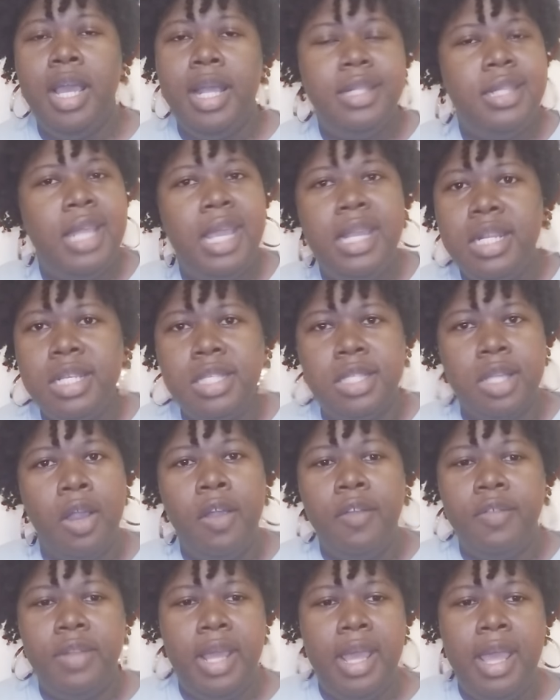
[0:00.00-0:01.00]
They
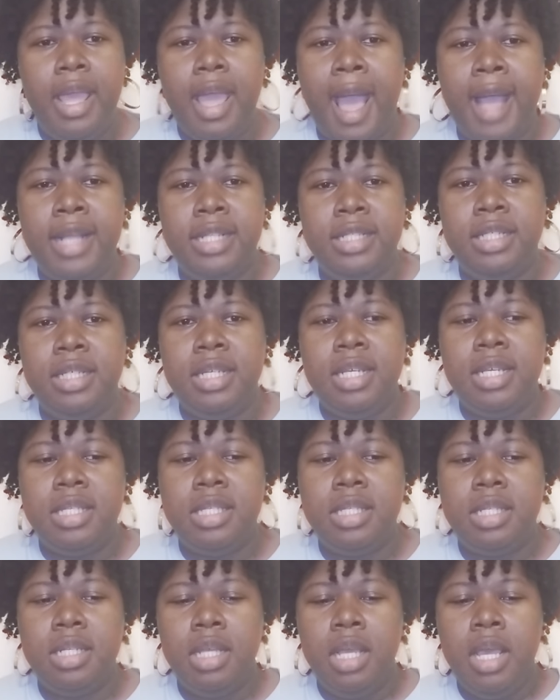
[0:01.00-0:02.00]
deserved that. I
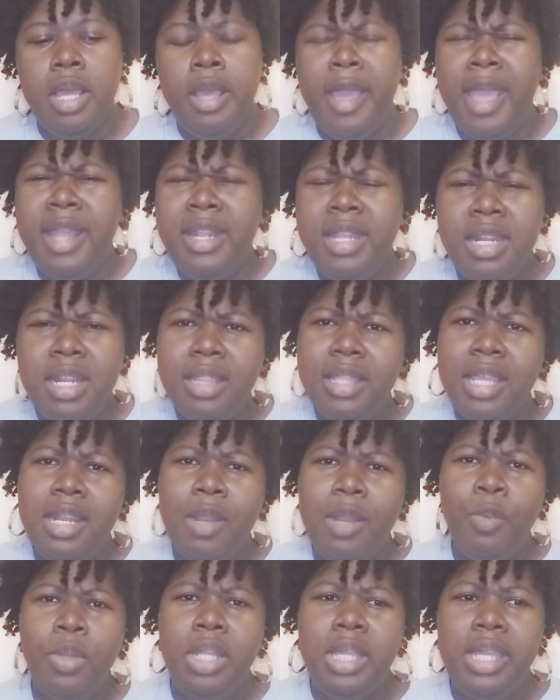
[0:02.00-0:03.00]
just and then the thing
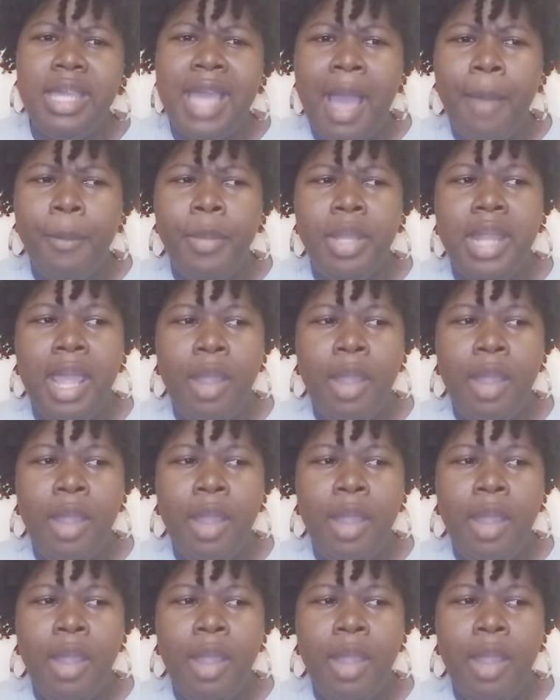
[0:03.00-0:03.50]
that really got me,